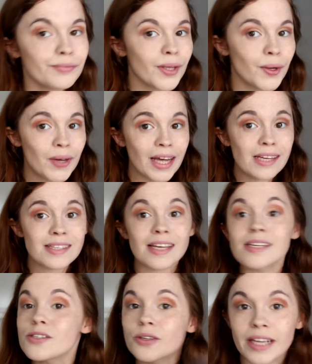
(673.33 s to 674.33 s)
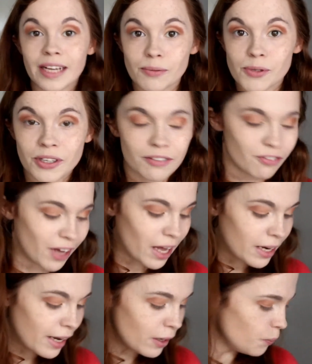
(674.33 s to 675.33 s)
Okay, so that's looking absolutely fine
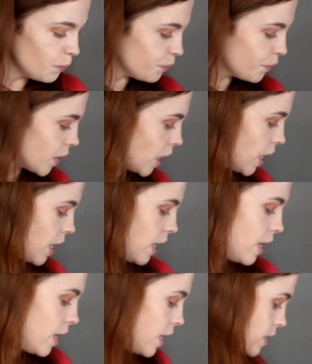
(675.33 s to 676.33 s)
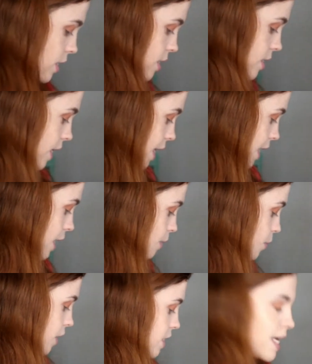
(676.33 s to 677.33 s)
now. So then I'm
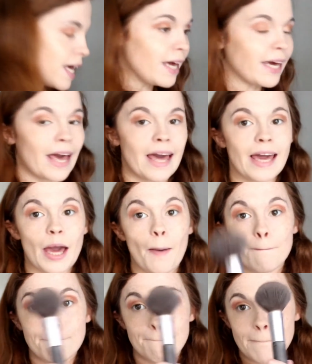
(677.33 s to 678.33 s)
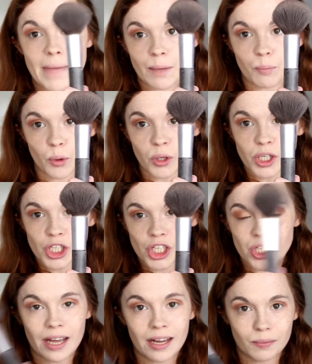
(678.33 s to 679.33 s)
going to take a big brush
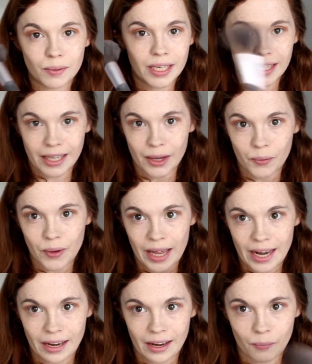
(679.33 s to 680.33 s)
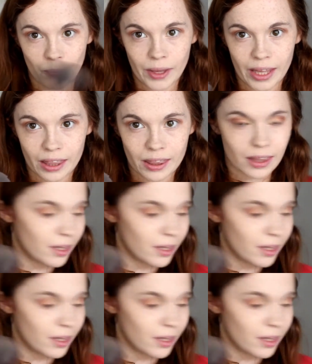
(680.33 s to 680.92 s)
and I'm going to go in with